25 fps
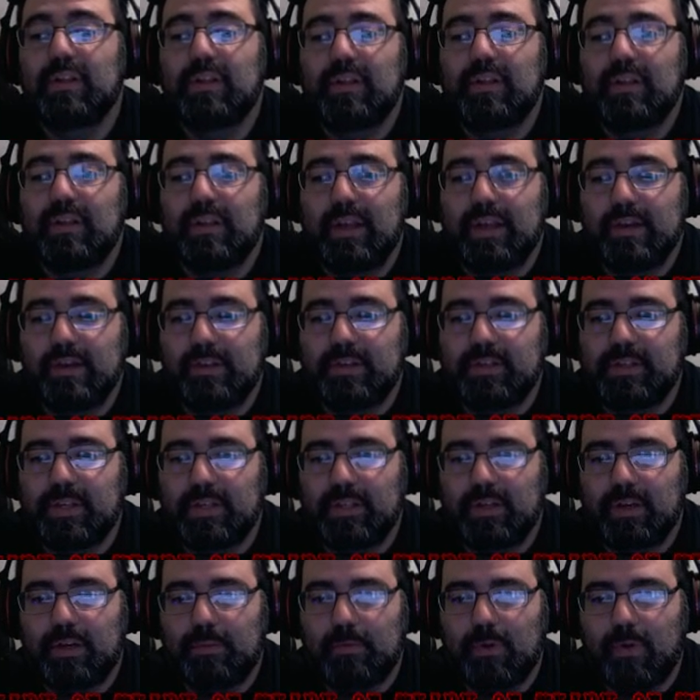and just
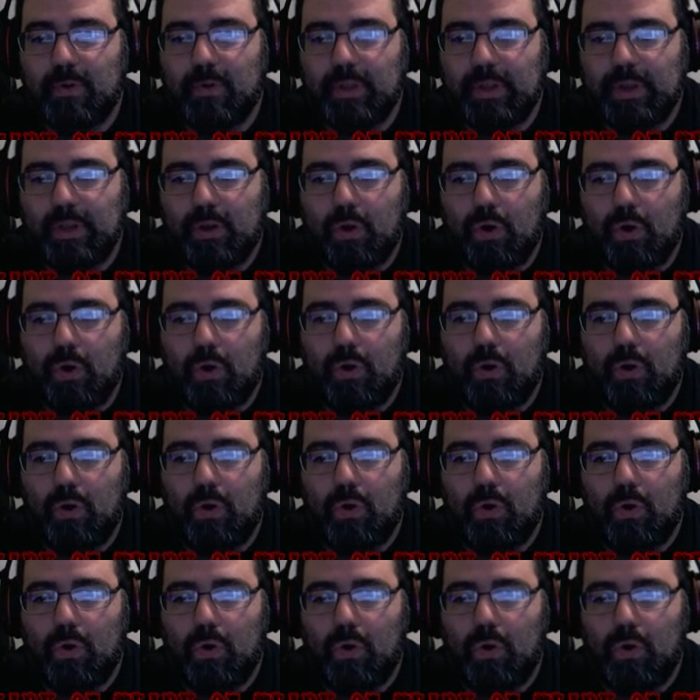ended up going like
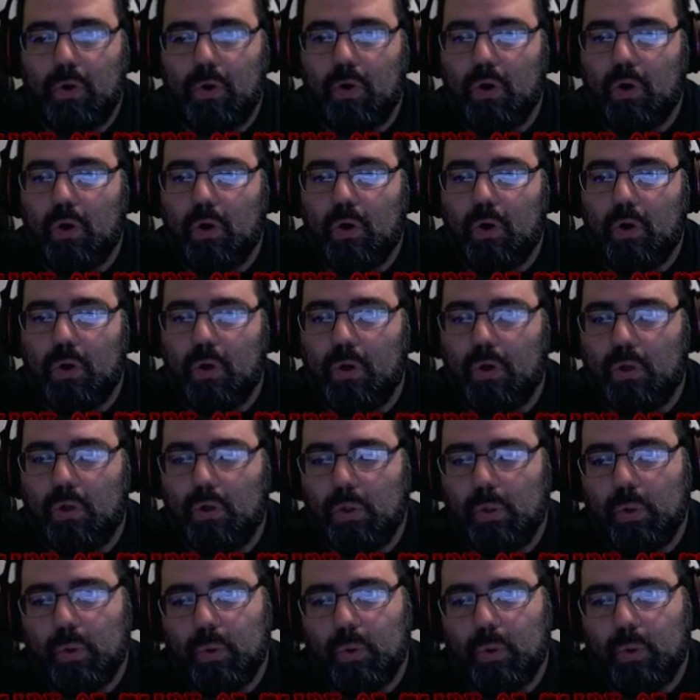all